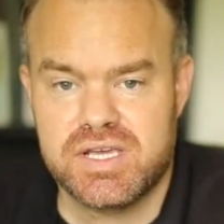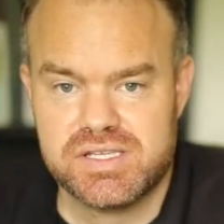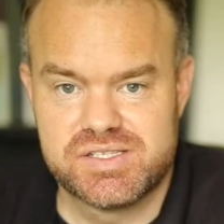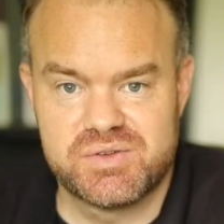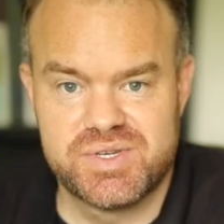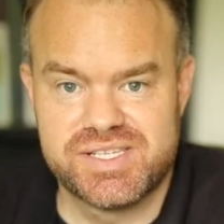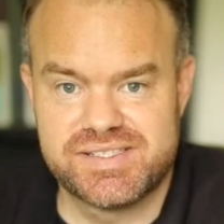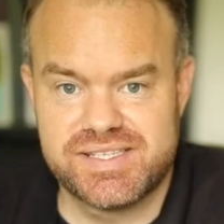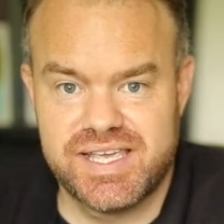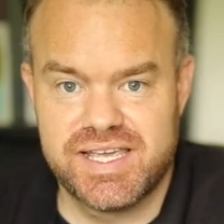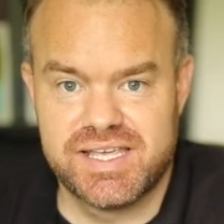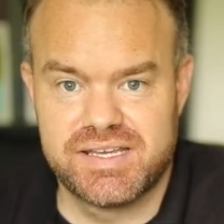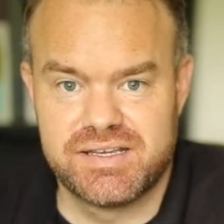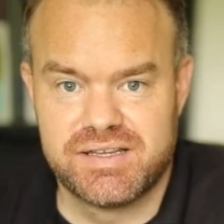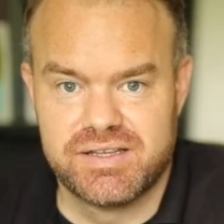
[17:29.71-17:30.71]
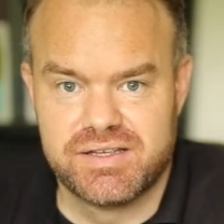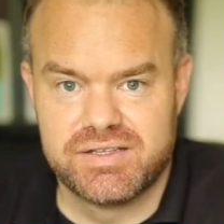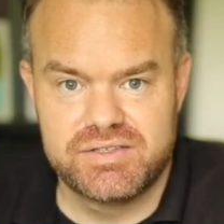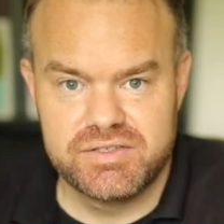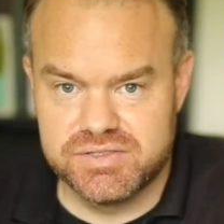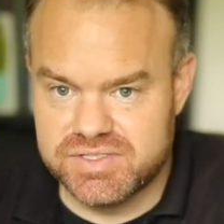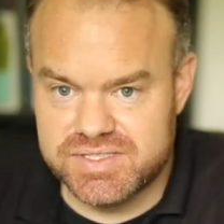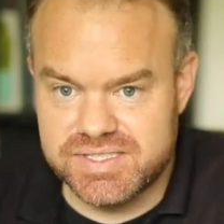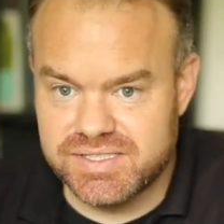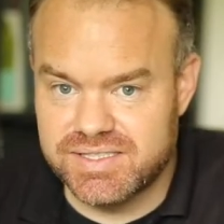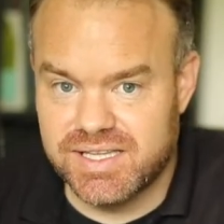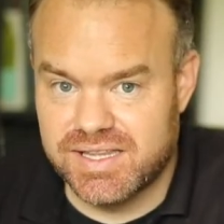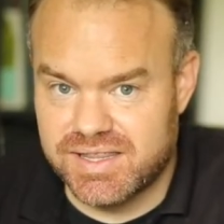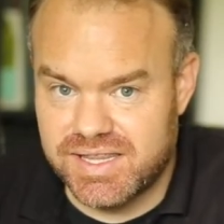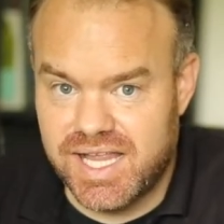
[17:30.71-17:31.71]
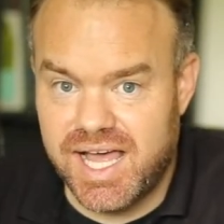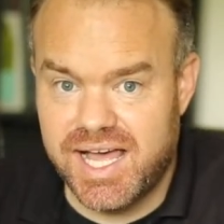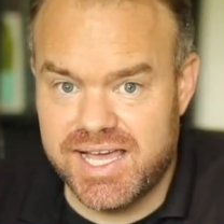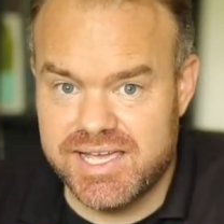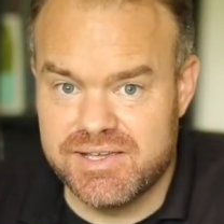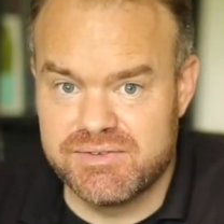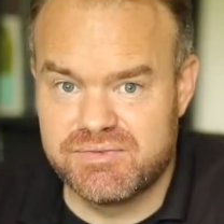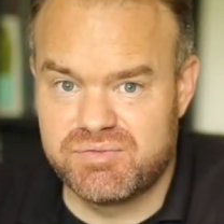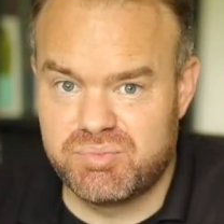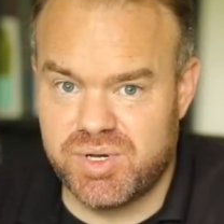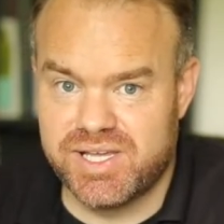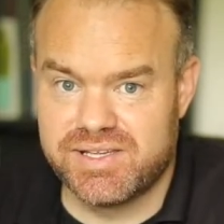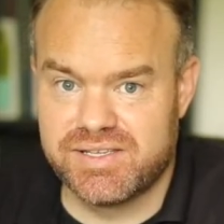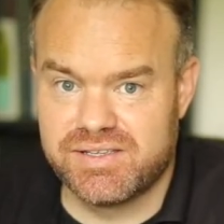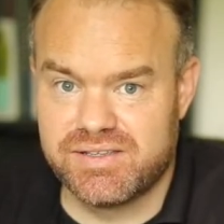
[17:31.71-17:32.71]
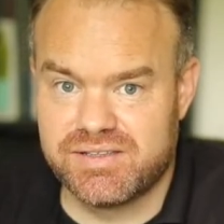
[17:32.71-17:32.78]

So he's saying, you're still alive, but